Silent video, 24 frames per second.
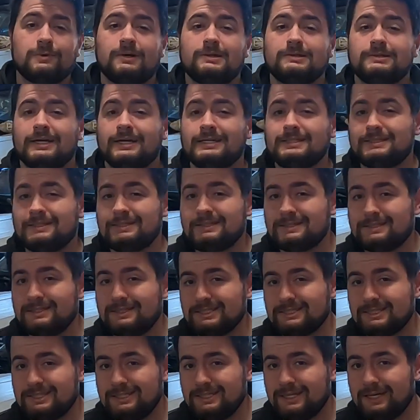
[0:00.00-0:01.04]
well,
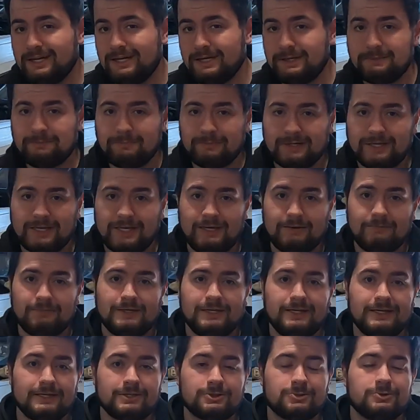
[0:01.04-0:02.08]
1968 became
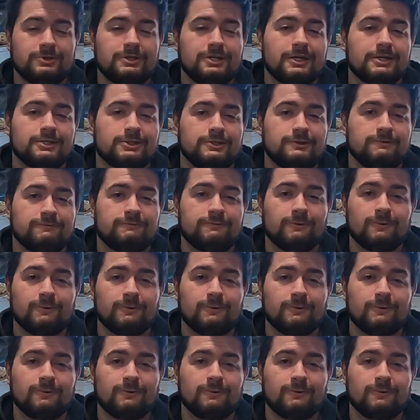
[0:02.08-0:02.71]
the introduction